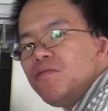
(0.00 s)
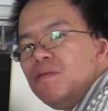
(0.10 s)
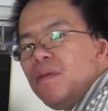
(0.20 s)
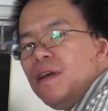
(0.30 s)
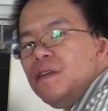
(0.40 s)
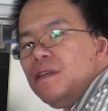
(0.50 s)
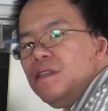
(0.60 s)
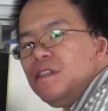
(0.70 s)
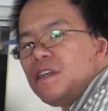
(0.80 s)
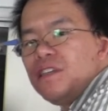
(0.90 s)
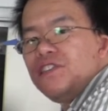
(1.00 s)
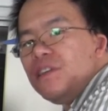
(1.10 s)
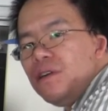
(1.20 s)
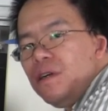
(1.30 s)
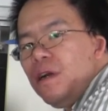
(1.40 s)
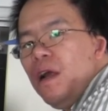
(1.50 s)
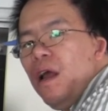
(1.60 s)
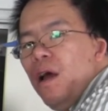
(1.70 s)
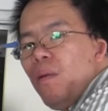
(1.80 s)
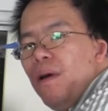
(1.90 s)
we might need to consider
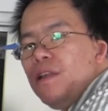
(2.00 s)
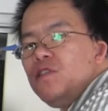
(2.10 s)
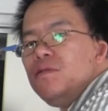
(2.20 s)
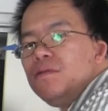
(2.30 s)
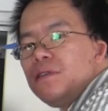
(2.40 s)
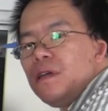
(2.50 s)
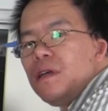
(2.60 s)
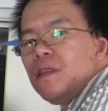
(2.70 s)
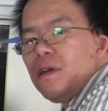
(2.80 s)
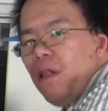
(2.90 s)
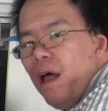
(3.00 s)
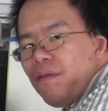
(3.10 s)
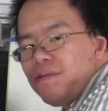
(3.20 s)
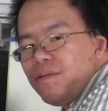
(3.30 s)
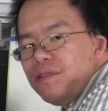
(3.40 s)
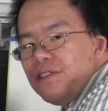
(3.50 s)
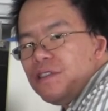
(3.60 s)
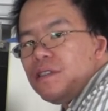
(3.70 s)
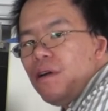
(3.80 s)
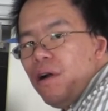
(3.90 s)
when choosing the clock
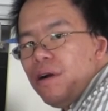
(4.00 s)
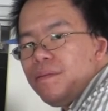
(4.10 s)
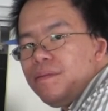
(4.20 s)
frequency are.